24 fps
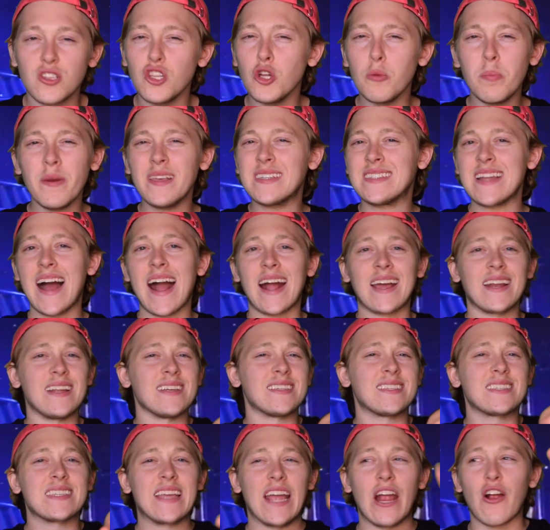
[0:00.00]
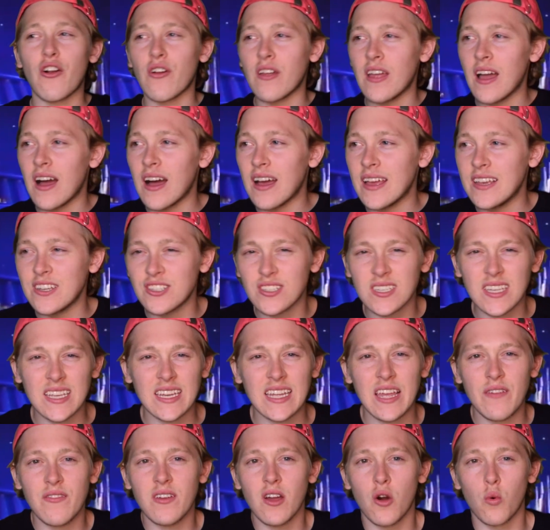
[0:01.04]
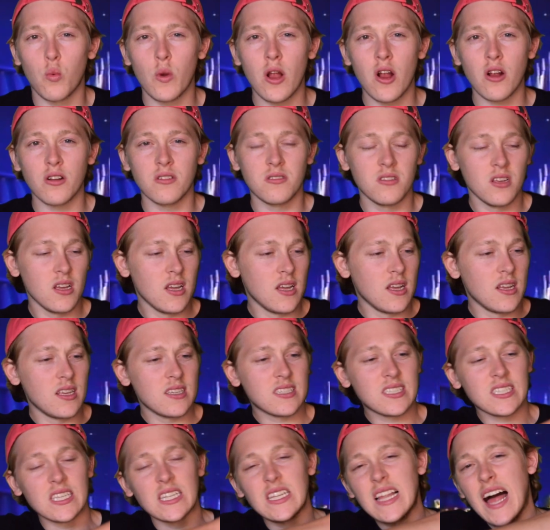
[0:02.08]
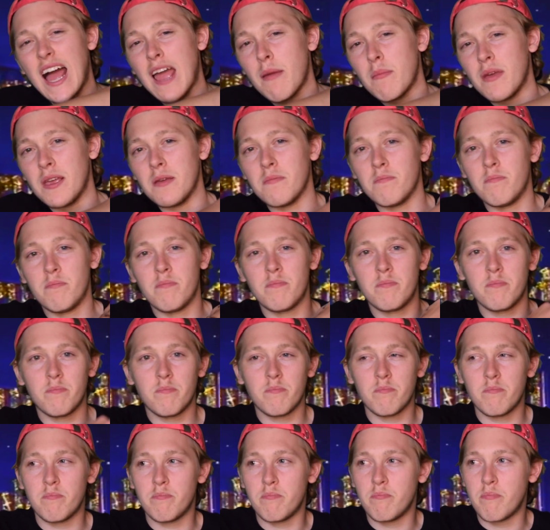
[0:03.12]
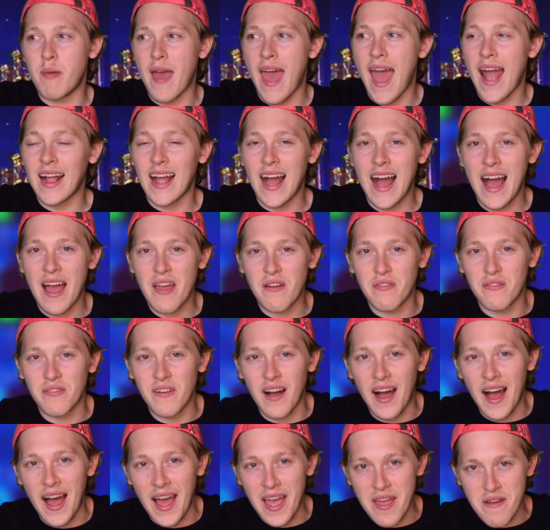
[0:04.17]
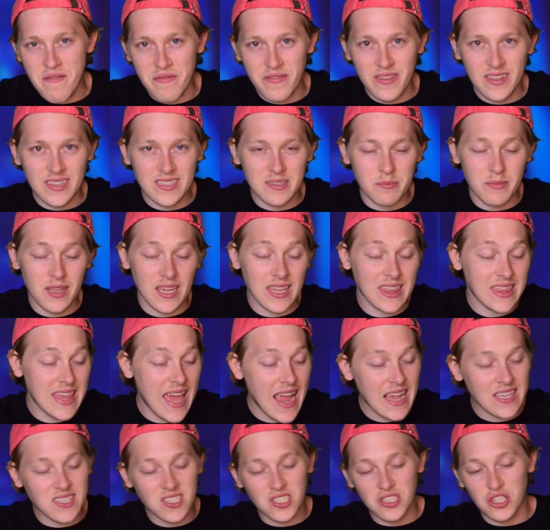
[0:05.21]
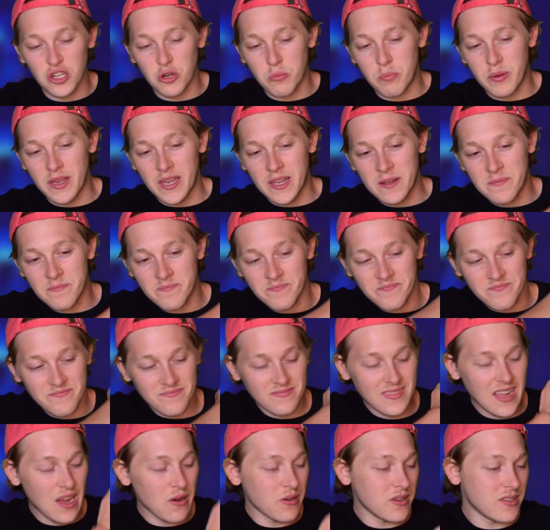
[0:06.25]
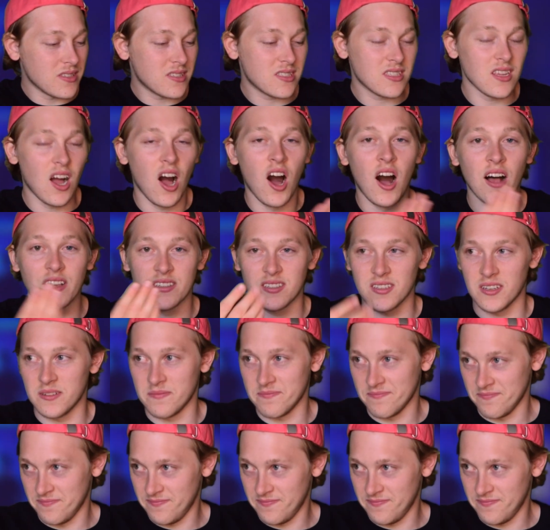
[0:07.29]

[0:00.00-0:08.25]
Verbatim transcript: Gloopy's not going to scare ya, he's just going to give you a weird, slimy back high five. He's going to be like, thanks Gloopy, that was awesome.